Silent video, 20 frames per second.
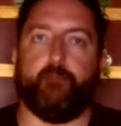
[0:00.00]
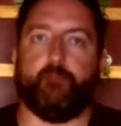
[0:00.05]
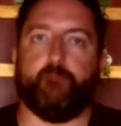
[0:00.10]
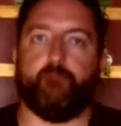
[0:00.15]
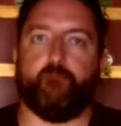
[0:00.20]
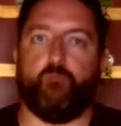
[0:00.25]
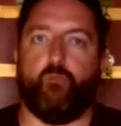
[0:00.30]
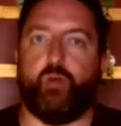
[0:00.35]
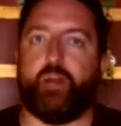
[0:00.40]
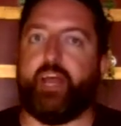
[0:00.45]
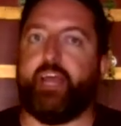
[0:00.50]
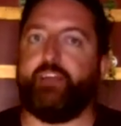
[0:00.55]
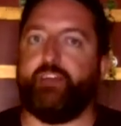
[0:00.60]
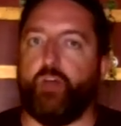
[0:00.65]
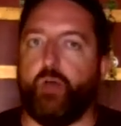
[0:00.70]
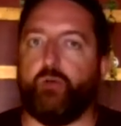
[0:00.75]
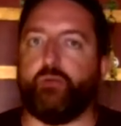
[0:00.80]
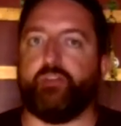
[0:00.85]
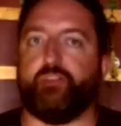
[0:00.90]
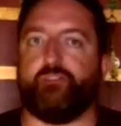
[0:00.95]
what I
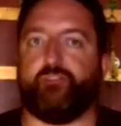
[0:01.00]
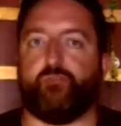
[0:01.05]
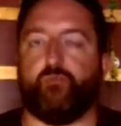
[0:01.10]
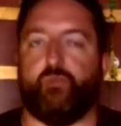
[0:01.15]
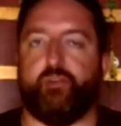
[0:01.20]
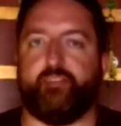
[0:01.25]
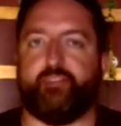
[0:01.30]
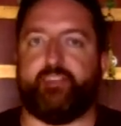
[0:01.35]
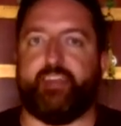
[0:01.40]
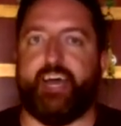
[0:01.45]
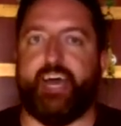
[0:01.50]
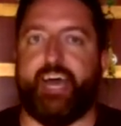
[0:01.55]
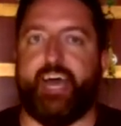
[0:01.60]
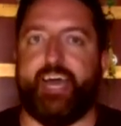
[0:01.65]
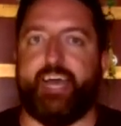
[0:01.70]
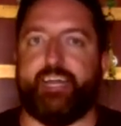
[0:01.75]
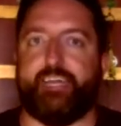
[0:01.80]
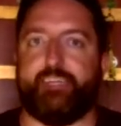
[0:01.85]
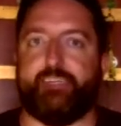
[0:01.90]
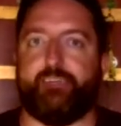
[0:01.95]
noticed was
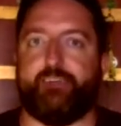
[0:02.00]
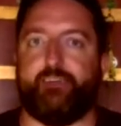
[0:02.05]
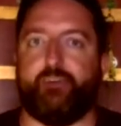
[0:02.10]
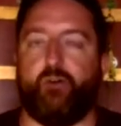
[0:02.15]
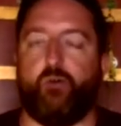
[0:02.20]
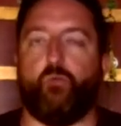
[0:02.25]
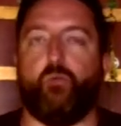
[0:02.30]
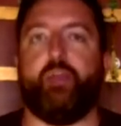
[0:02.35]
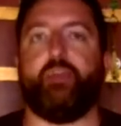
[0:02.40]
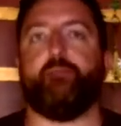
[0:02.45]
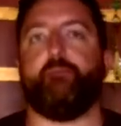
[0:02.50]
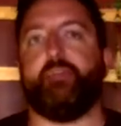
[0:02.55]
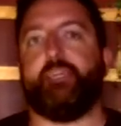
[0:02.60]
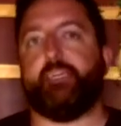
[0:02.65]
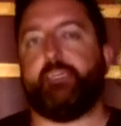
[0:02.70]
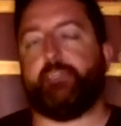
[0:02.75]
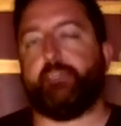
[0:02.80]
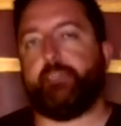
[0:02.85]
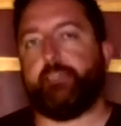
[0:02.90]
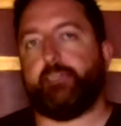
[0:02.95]
that, oh, wait a minute.